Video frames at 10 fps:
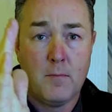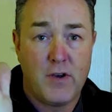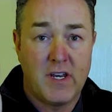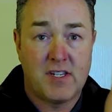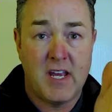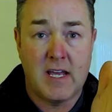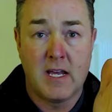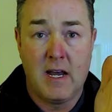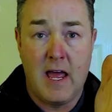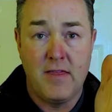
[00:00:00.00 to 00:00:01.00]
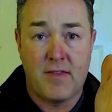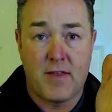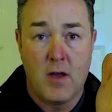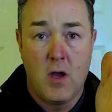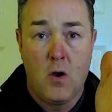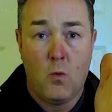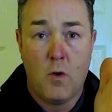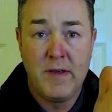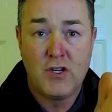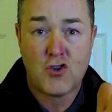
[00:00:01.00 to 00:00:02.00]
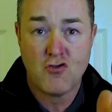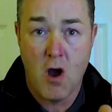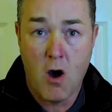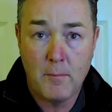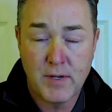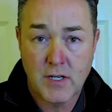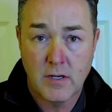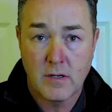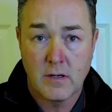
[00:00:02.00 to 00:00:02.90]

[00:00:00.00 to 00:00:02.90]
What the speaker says: but your second length will be dropped